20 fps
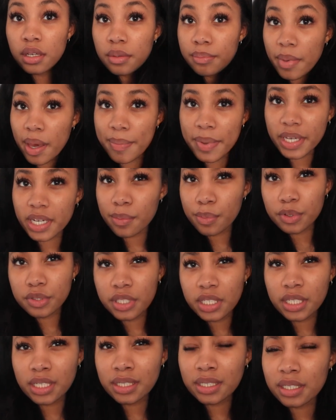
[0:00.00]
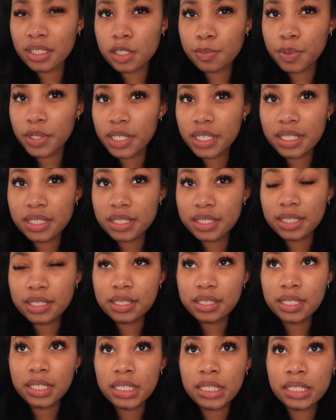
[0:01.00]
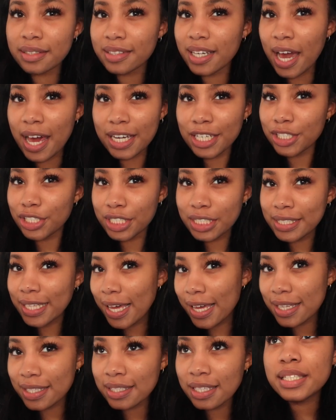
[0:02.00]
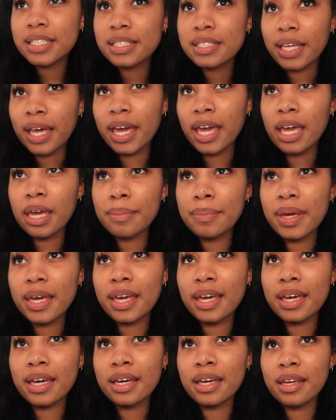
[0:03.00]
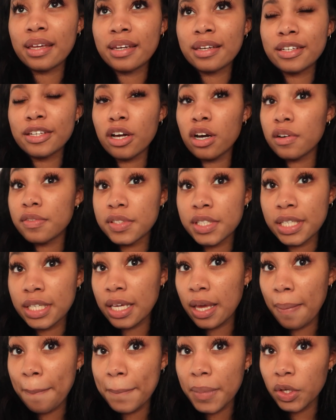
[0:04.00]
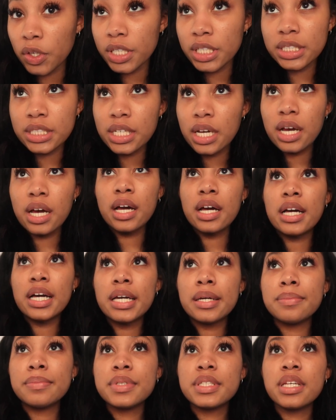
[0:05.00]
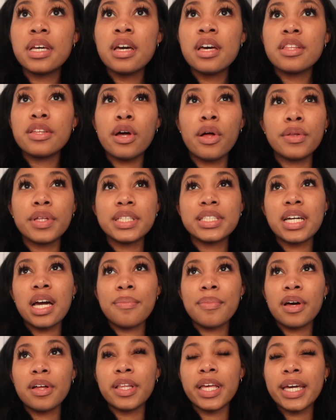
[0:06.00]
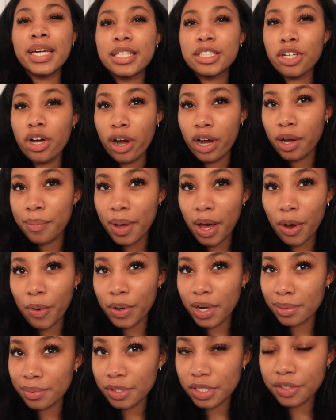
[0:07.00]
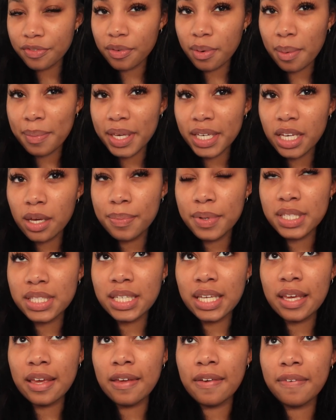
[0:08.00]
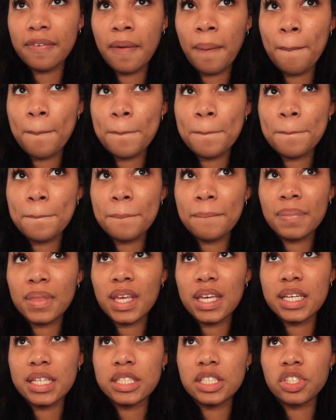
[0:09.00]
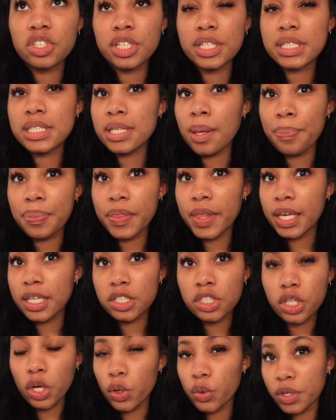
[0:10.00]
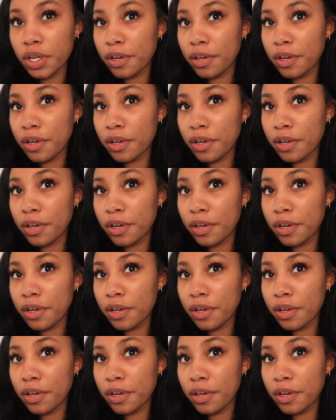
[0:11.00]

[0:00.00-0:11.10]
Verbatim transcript: My makeup routine is pretty consistent, kind of just stays the same and y'all have seen it a million times. The only time I like talk about what I'm using for my makeup is if it's just something so